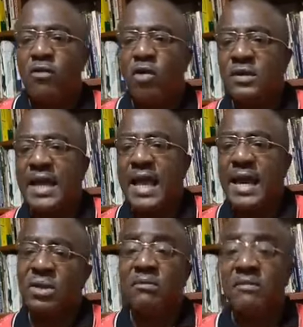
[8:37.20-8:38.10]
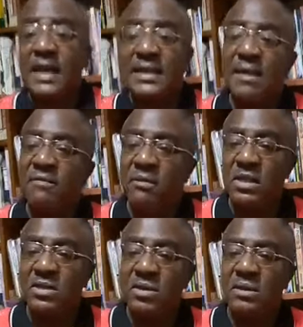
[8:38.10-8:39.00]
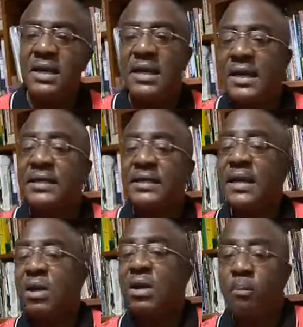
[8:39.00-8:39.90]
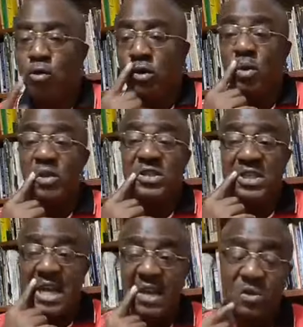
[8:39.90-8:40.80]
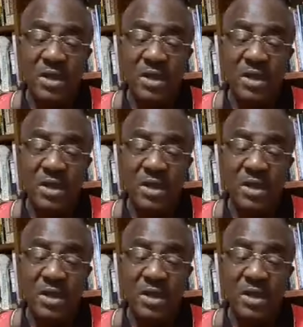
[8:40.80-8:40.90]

of course, there are some vital information intending to push share to them.